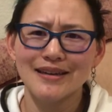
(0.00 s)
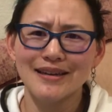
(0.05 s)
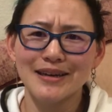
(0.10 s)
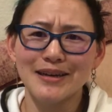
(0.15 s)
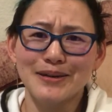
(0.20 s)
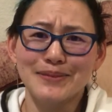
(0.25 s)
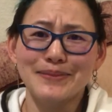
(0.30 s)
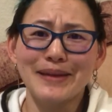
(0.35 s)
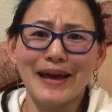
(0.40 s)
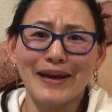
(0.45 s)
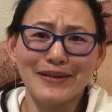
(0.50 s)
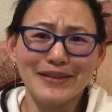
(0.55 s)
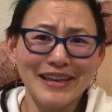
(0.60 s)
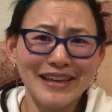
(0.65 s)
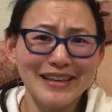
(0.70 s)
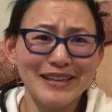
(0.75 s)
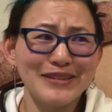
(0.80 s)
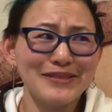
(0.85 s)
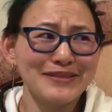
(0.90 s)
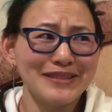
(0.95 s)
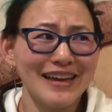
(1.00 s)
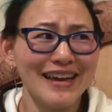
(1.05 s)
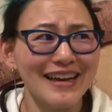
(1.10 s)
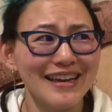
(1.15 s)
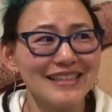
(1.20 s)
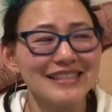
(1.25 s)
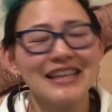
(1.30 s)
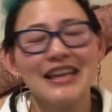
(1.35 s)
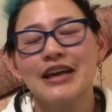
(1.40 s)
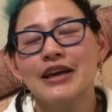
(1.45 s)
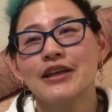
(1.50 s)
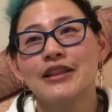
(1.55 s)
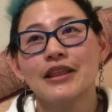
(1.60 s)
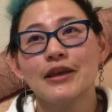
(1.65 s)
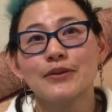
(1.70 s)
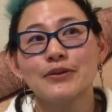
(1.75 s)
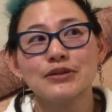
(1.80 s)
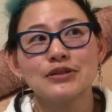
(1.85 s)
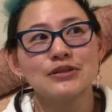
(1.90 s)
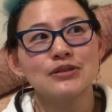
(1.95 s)
um, how can you not?
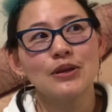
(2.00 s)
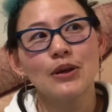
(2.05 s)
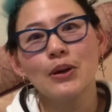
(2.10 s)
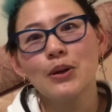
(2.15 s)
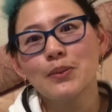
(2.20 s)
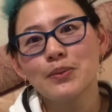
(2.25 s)
They were so